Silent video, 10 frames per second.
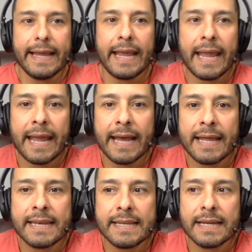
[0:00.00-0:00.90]

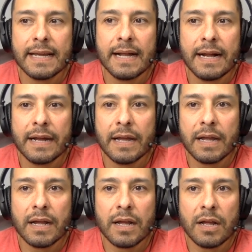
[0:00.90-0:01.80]
And
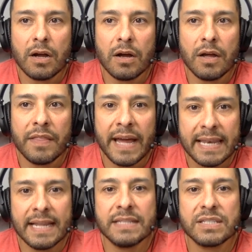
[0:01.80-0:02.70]
that
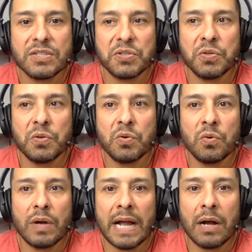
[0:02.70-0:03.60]
lends to
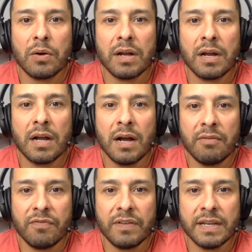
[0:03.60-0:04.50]
how
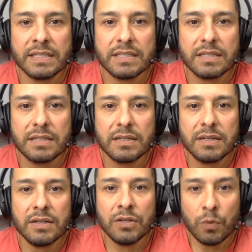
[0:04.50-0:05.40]
confident
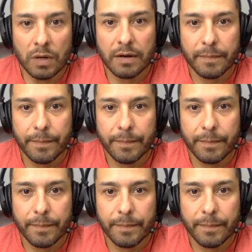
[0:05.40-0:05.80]
you are